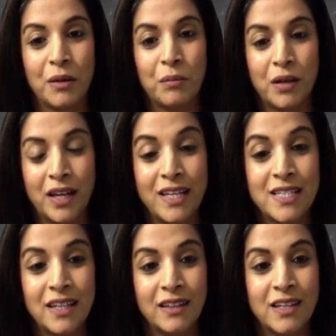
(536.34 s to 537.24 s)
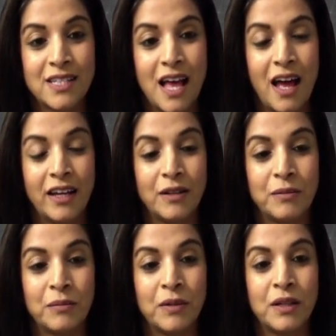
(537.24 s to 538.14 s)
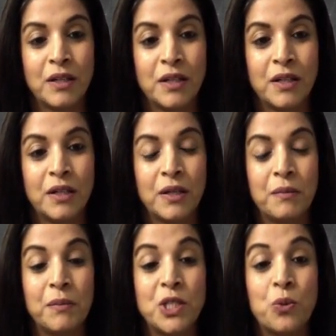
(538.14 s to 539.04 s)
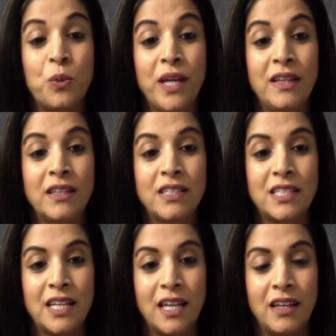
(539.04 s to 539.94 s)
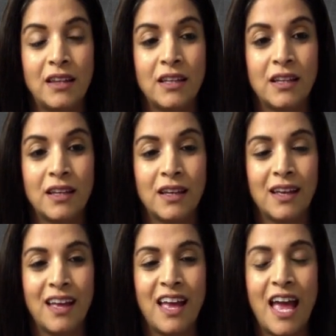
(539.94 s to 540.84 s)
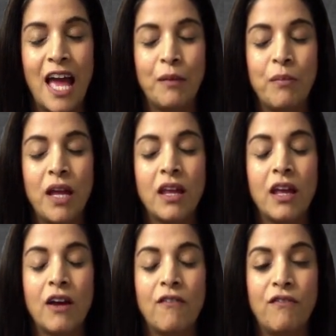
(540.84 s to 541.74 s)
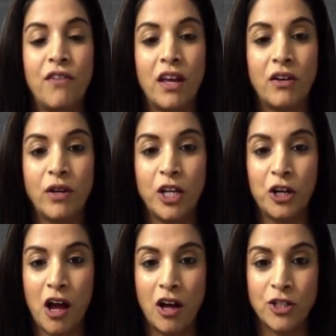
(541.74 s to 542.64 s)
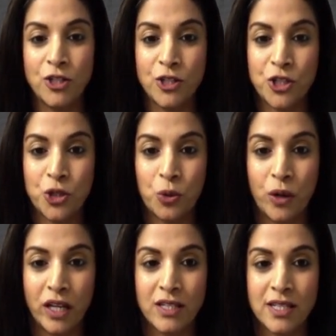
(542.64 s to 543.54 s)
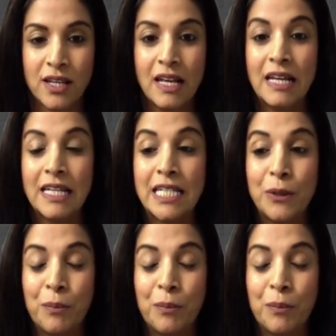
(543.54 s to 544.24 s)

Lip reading: placing this item between the teeth and making a very conscious choice to